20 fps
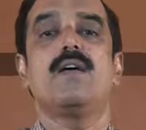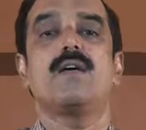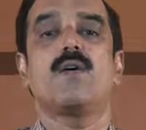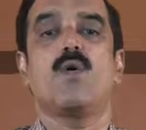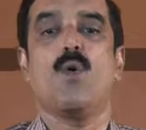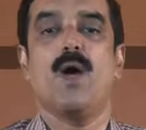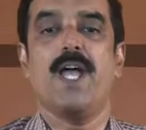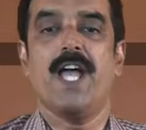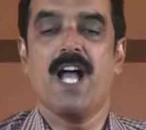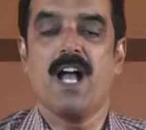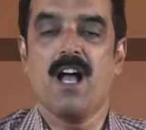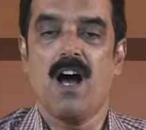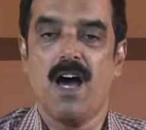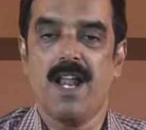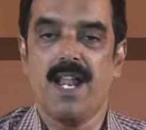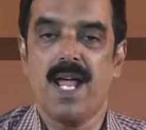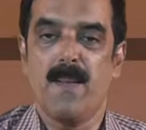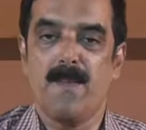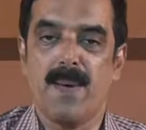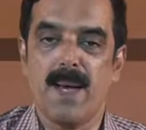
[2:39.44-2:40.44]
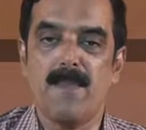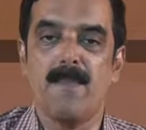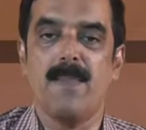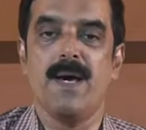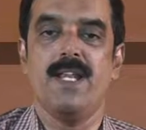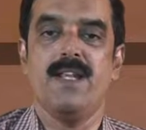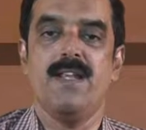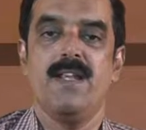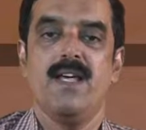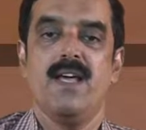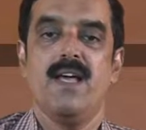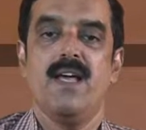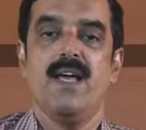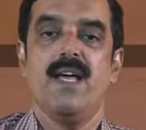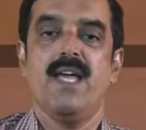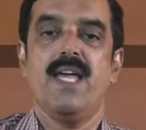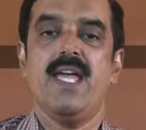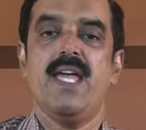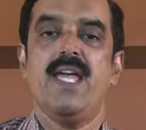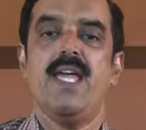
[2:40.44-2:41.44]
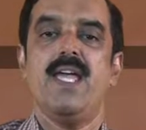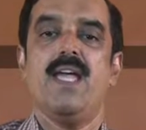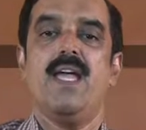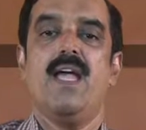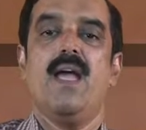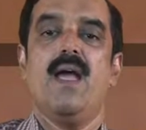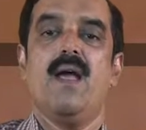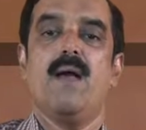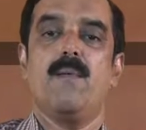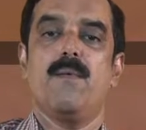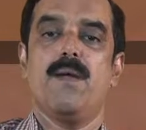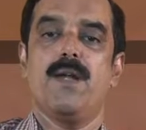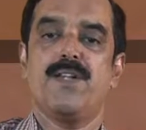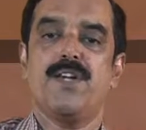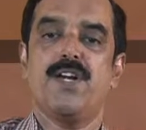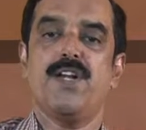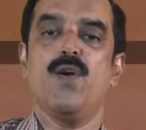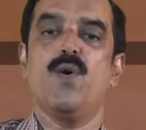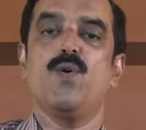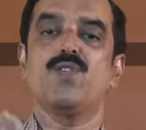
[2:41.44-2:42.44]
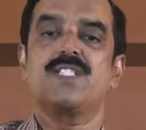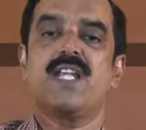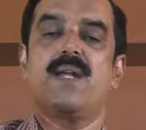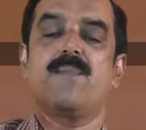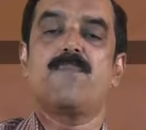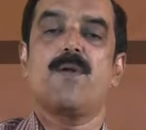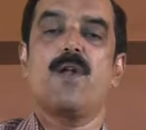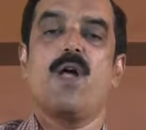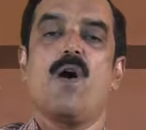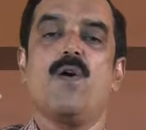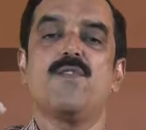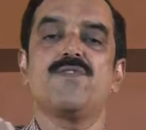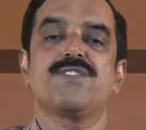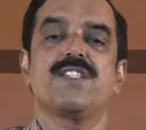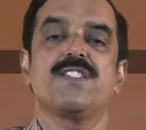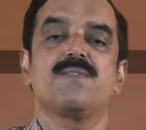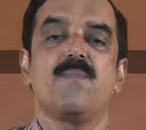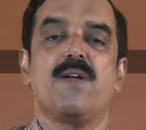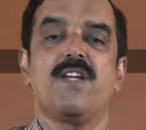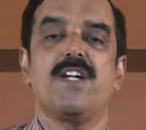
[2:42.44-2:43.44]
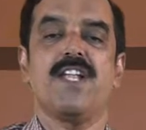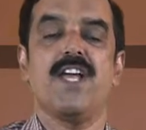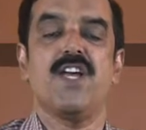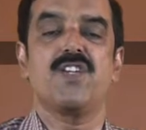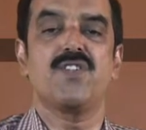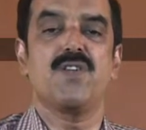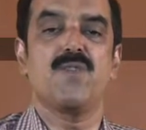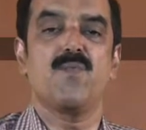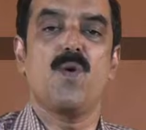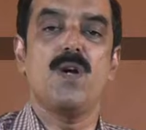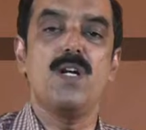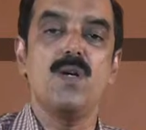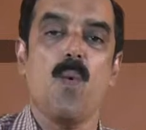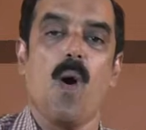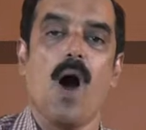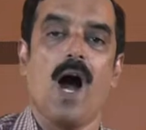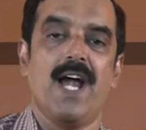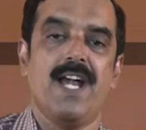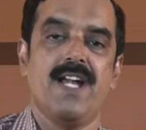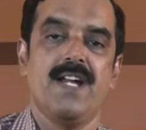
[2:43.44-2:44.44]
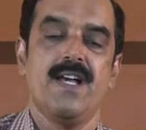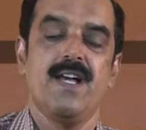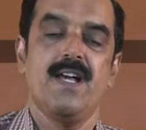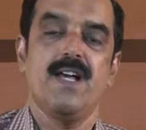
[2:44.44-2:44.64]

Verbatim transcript: Goenka, a Burman, he introduced and pronounced this meditation worldwide.